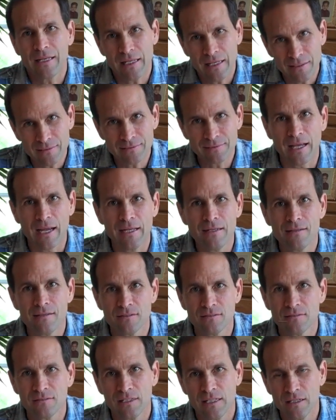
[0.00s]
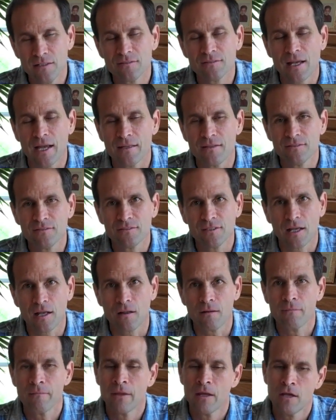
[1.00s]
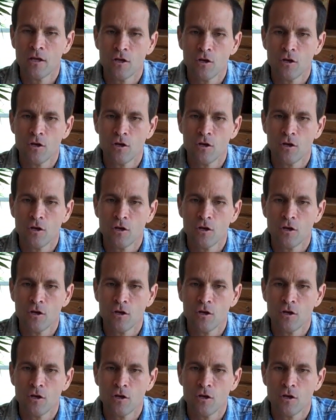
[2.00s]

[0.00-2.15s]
inside the cell,